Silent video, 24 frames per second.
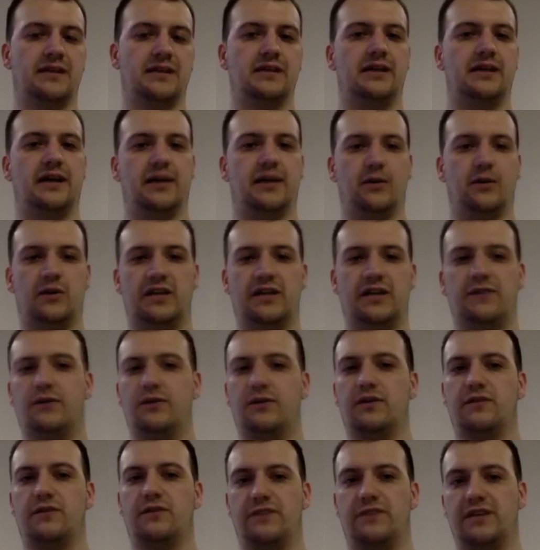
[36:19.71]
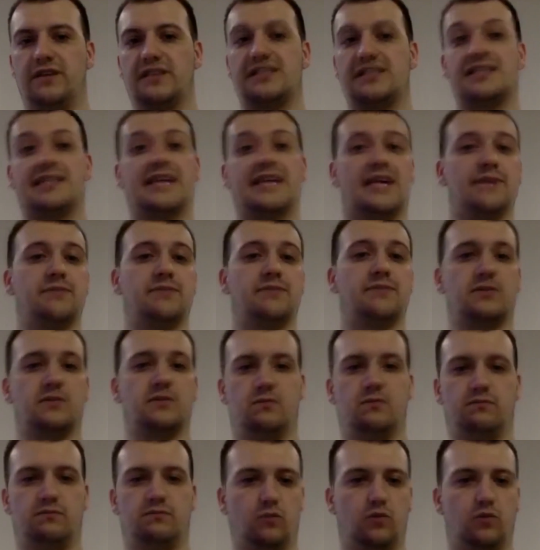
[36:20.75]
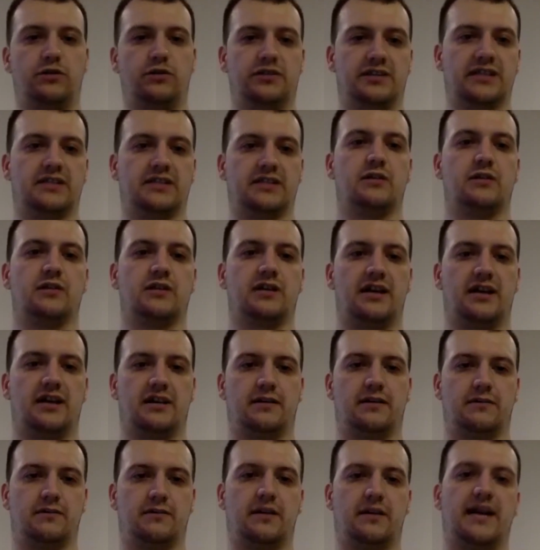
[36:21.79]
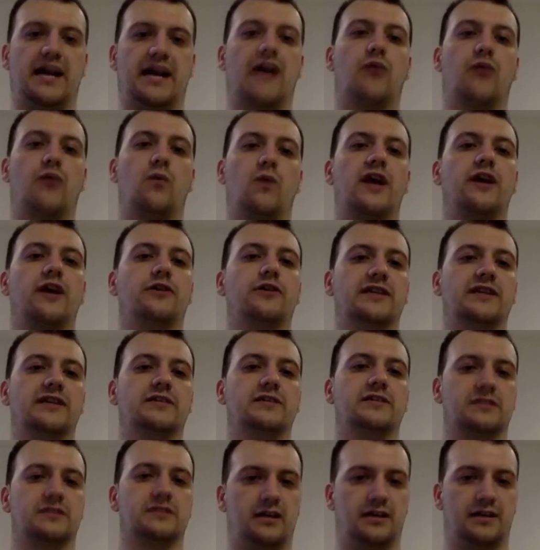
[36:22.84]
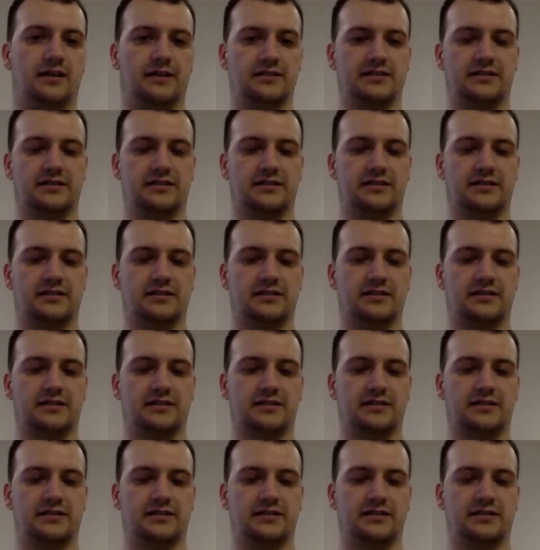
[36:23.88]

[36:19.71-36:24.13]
and it will give you the first steps to what you need to look at and where you need to start.